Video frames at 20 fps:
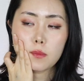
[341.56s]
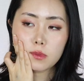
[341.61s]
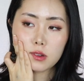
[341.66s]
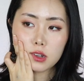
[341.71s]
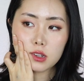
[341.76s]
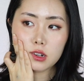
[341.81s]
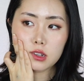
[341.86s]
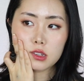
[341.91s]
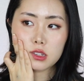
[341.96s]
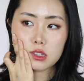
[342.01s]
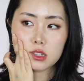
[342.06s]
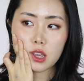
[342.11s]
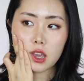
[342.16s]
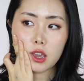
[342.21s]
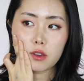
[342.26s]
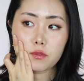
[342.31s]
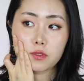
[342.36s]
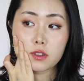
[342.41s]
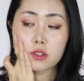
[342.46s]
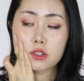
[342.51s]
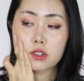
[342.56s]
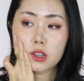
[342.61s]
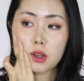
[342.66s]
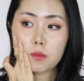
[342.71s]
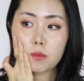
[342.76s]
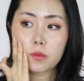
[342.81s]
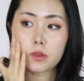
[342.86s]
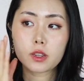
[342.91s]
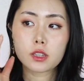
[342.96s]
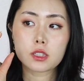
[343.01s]
I'm gonna say for
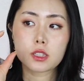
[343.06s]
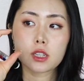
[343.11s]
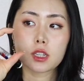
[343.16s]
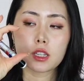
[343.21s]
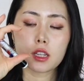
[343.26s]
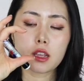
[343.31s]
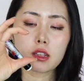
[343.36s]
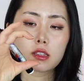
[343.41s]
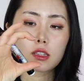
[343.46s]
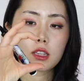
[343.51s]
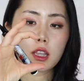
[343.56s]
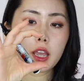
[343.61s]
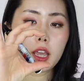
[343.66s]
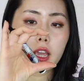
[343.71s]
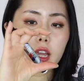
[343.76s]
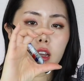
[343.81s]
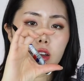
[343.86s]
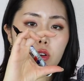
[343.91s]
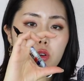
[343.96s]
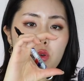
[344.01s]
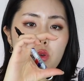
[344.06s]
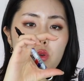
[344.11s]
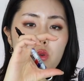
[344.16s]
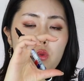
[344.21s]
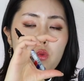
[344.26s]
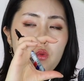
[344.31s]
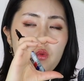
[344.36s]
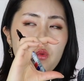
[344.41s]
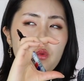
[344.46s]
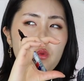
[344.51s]
some reason it's like
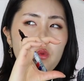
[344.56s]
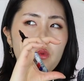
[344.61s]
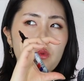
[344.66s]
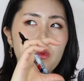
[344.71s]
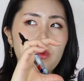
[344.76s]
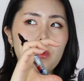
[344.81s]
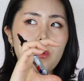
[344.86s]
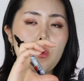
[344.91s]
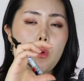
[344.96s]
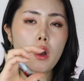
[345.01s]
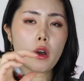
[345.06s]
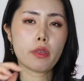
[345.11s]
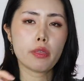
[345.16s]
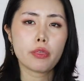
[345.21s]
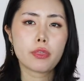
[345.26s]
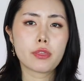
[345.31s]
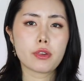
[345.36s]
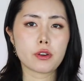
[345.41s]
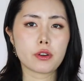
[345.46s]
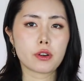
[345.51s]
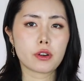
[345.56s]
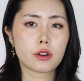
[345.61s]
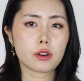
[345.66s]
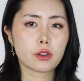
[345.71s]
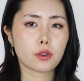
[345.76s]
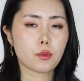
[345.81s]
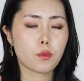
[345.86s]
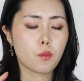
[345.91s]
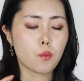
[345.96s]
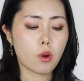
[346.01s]

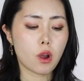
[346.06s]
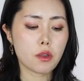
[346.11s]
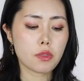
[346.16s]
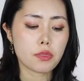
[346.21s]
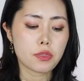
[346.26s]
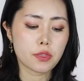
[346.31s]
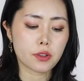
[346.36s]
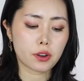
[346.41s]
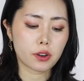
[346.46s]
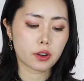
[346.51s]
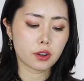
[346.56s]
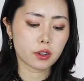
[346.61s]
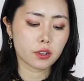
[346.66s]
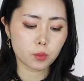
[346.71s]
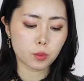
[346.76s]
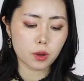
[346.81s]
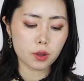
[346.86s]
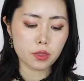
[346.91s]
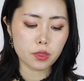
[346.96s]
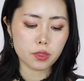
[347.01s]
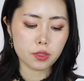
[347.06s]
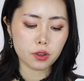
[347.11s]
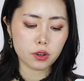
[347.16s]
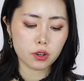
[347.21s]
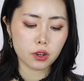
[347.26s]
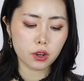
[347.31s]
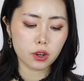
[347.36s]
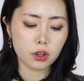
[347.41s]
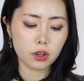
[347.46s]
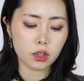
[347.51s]

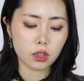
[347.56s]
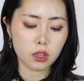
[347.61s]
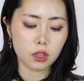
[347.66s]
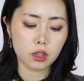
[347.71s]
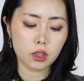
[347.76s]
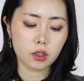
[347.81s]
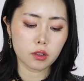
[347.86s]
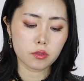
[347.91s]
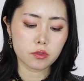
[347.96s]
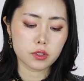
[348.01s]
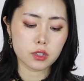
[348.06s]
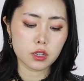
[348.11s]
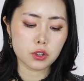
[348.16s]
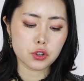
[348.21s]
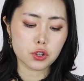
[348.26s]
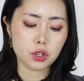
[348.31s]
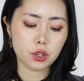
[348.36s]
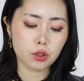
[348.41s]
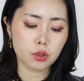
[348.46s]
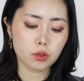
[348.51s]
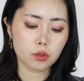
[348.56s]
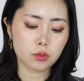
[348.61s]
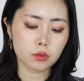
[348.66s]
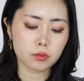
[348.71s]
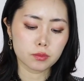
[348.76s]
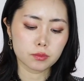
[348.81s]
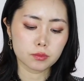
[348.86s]
1/3 of tissue.